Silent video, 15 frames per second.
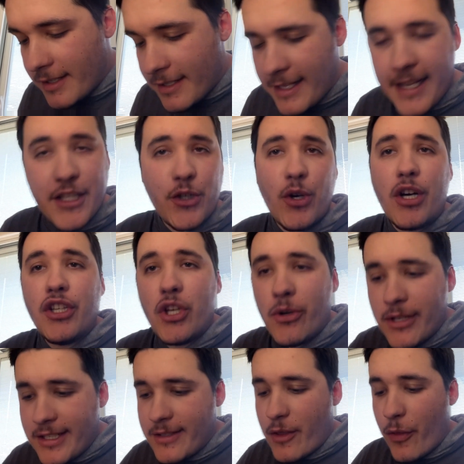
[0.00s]
As you all know,
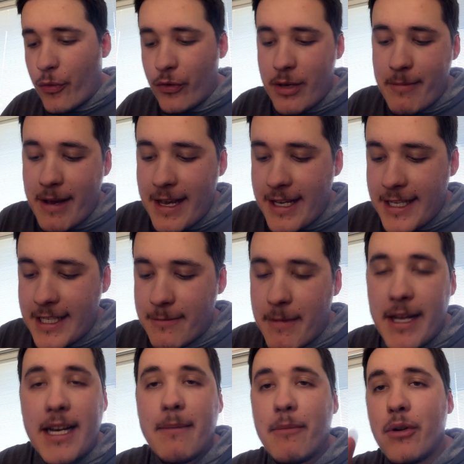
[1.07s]
the 3 bite is
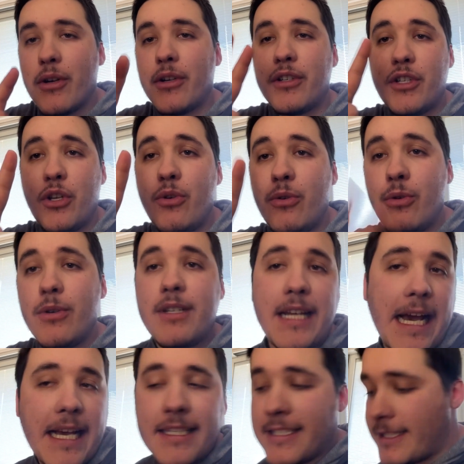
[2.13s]
my number 2
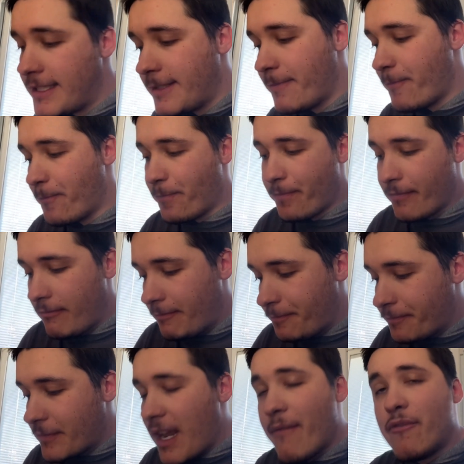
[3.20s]
test
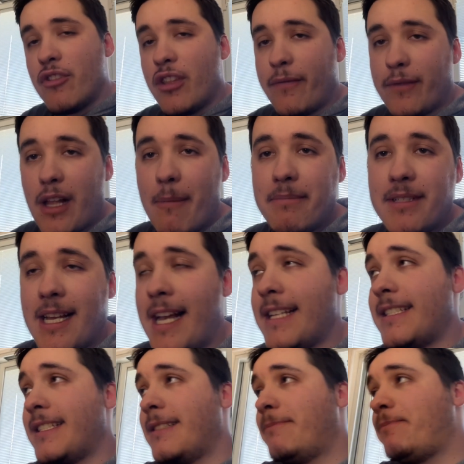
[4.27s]
after the flop
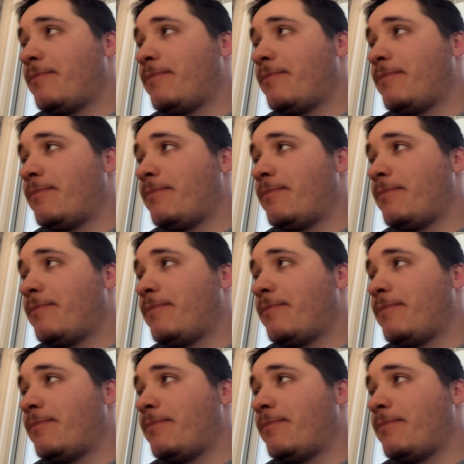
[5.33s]
test.